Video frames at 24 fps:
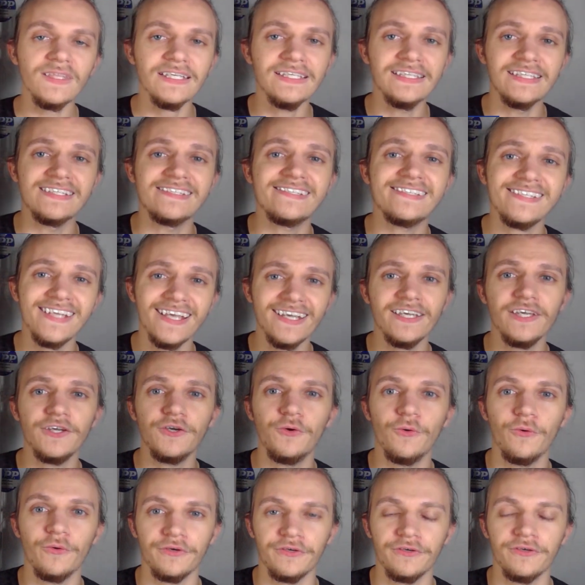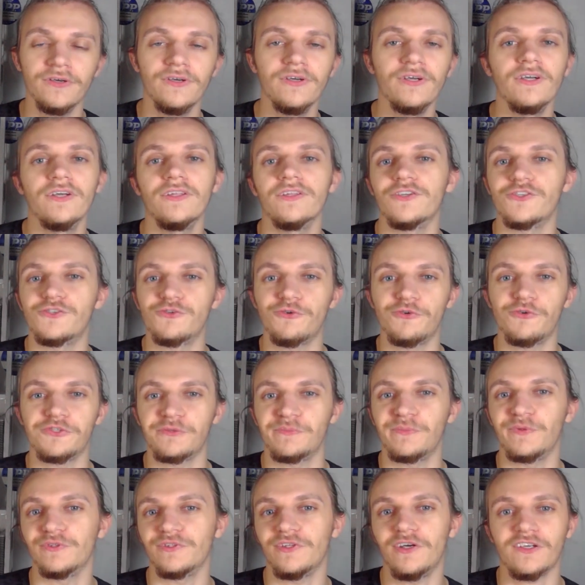In the second quarter, the Georgia
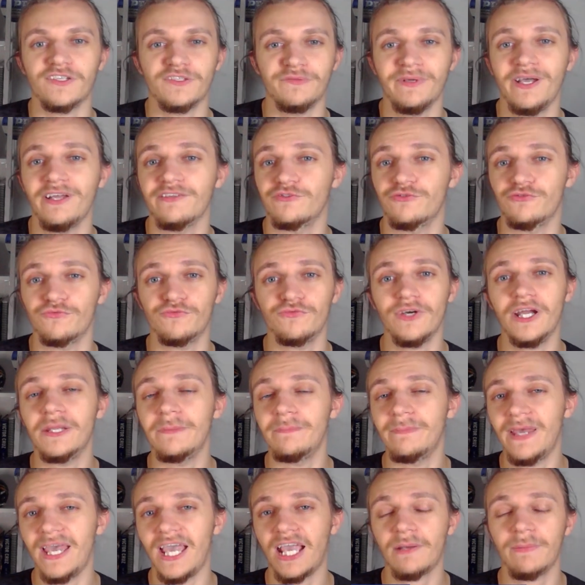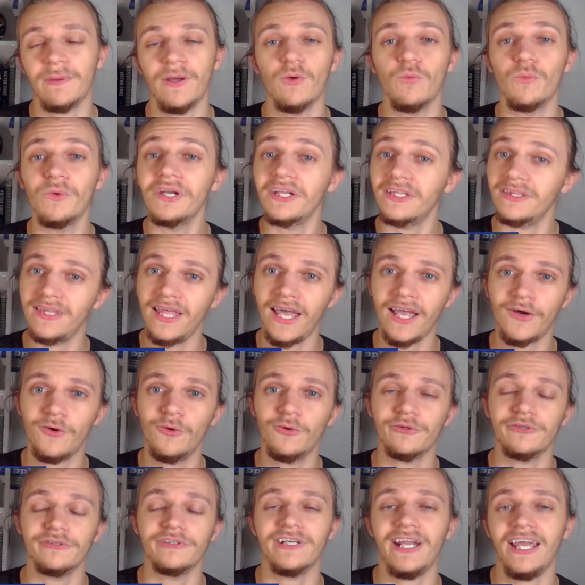Bulldogs bounced right back by winning that
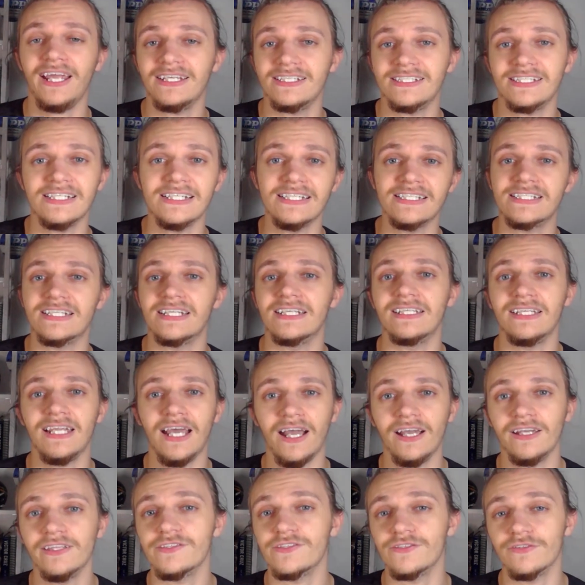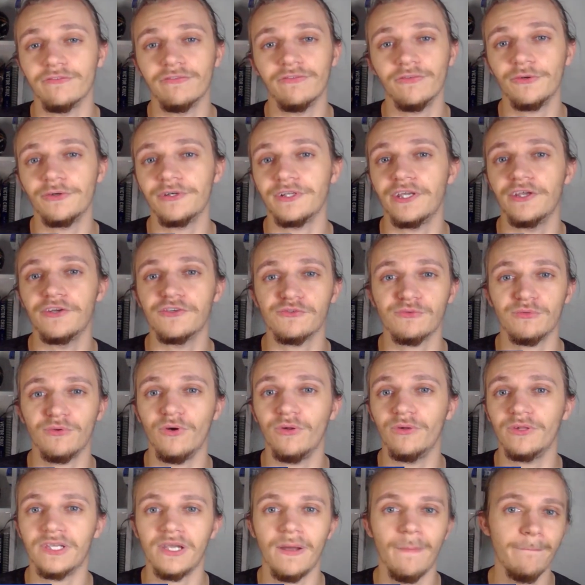quarter 19-9. So the Florida Gators were
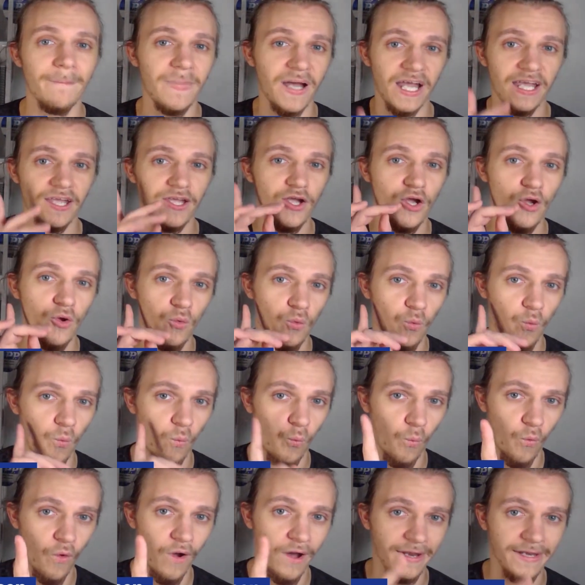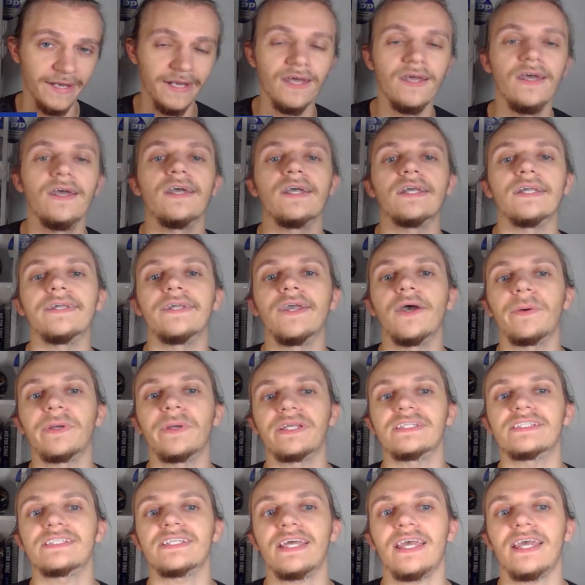only up by one
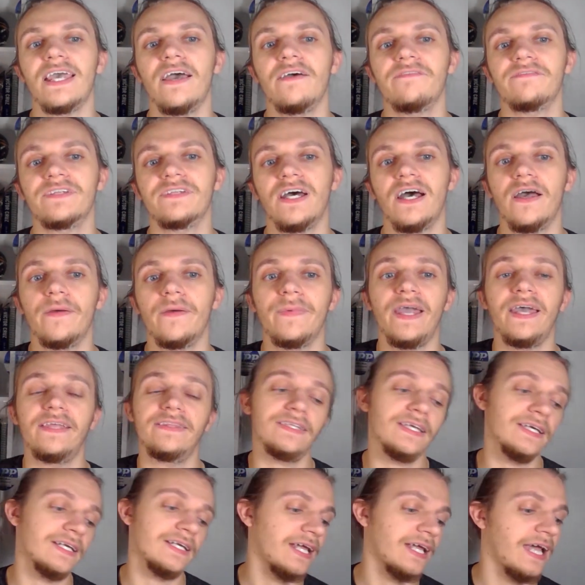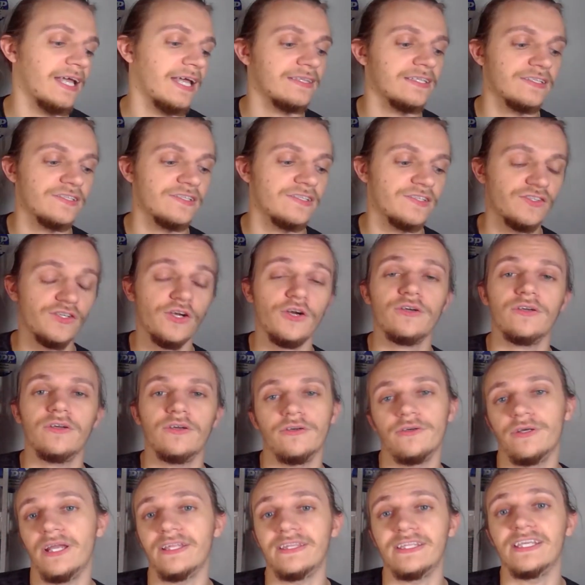going into halftime. And then at the
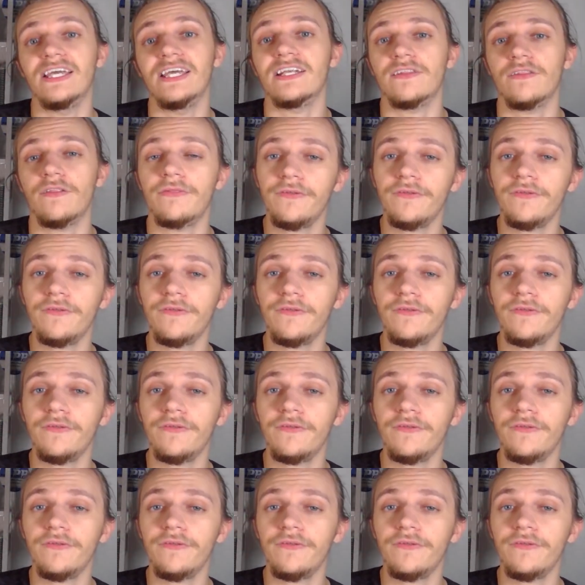end of the